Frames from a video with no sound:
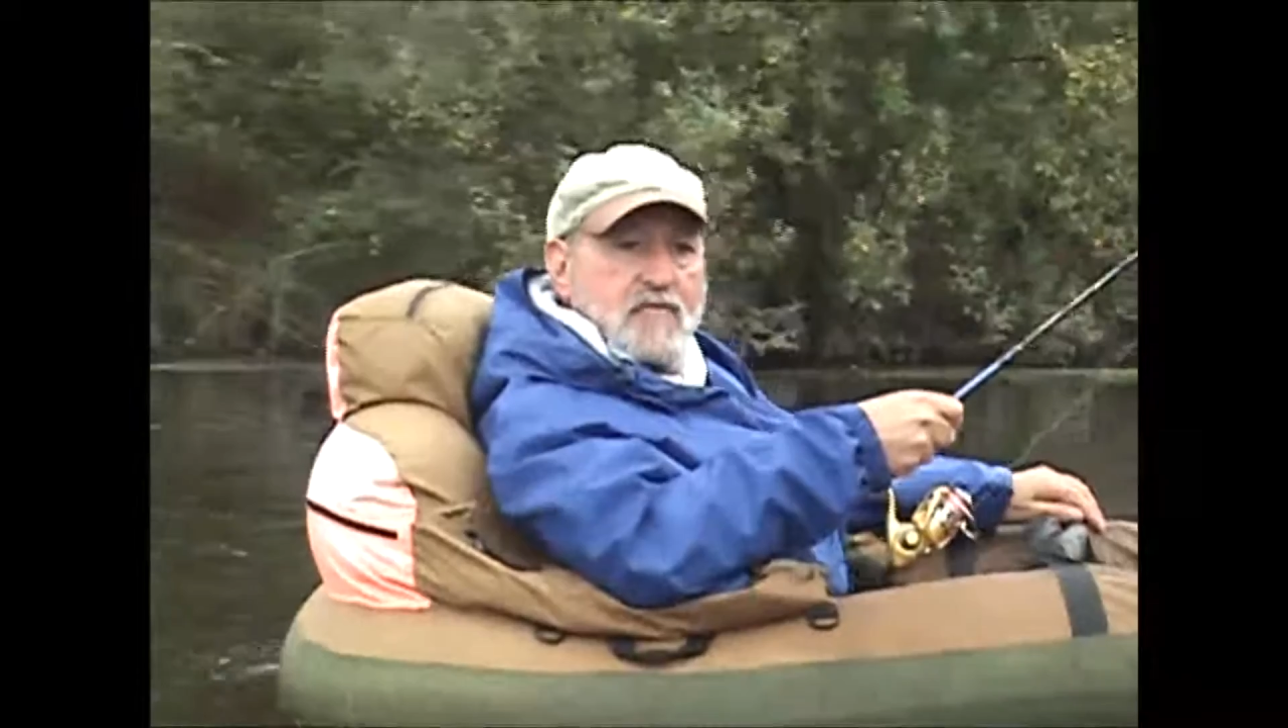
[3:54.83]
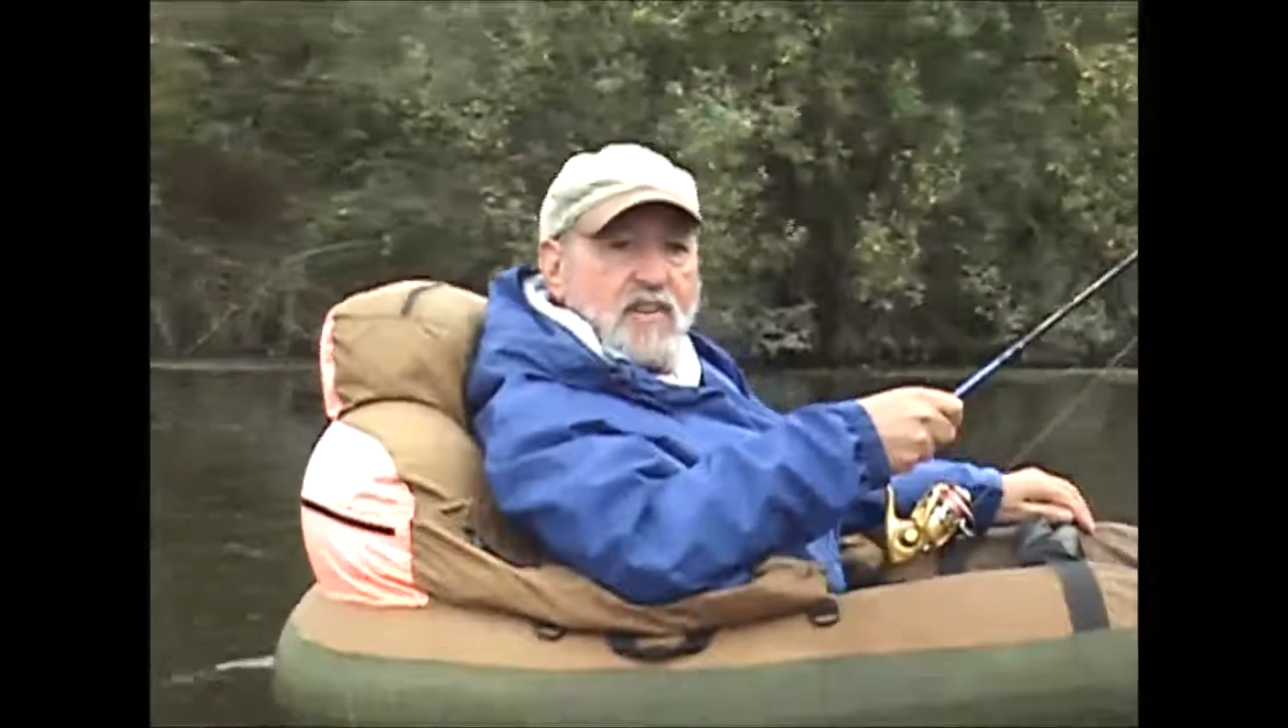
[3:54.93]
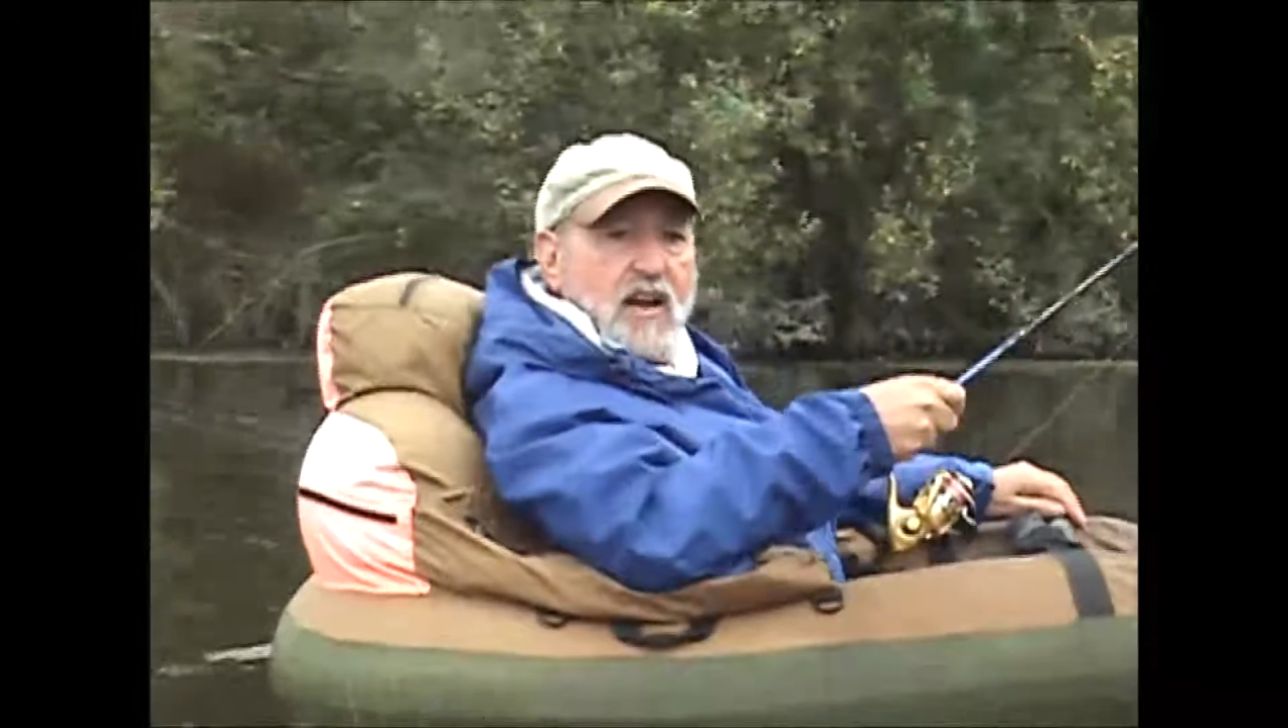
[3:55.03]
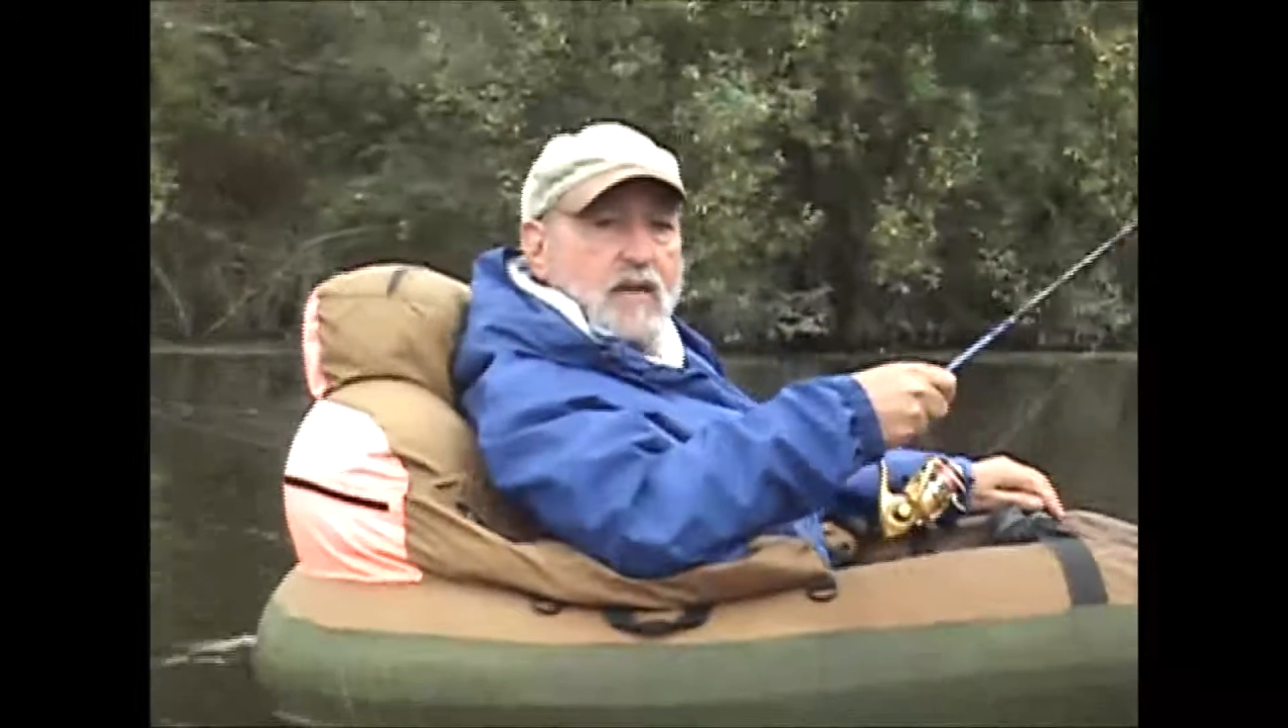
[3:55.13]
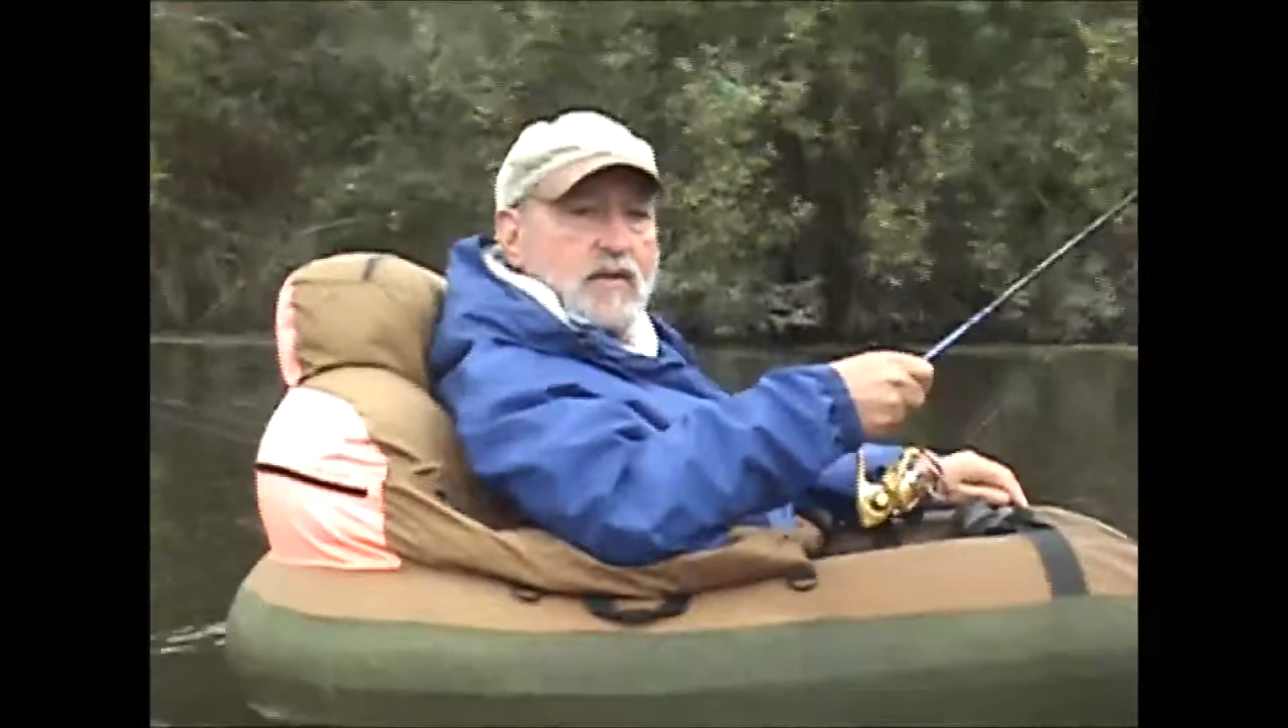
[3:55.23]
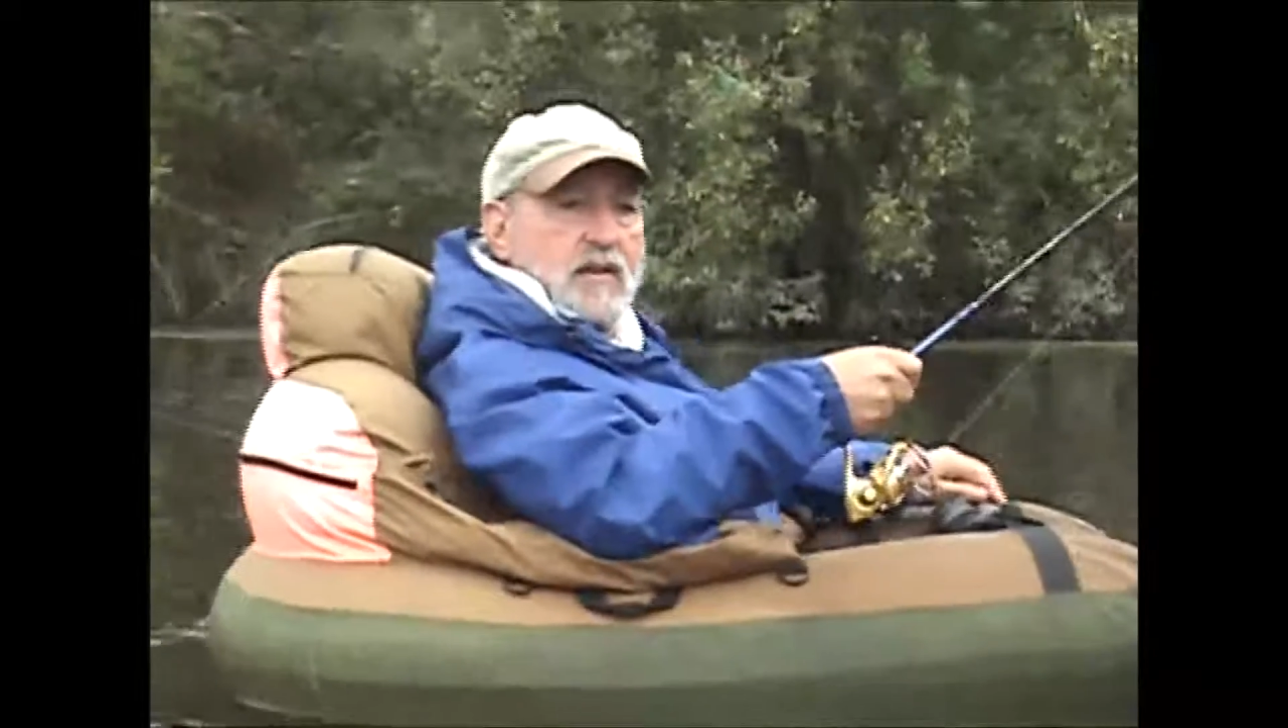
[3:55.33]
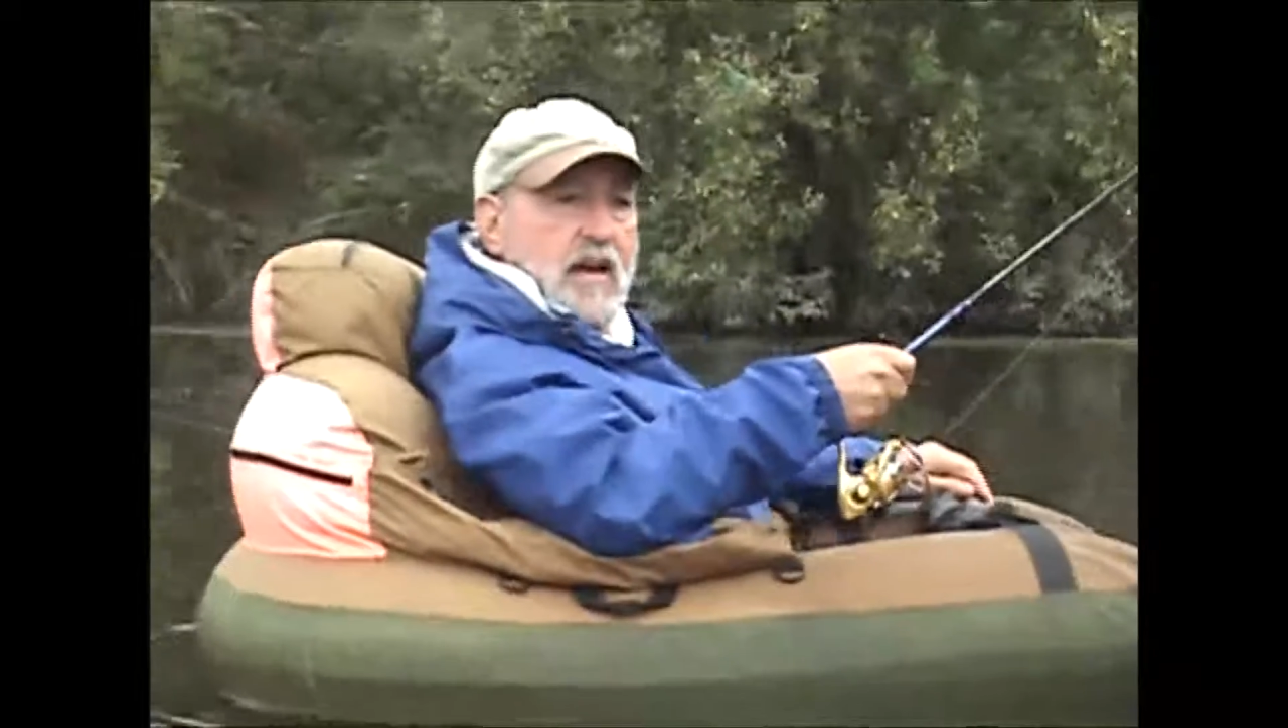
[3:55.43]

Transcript: found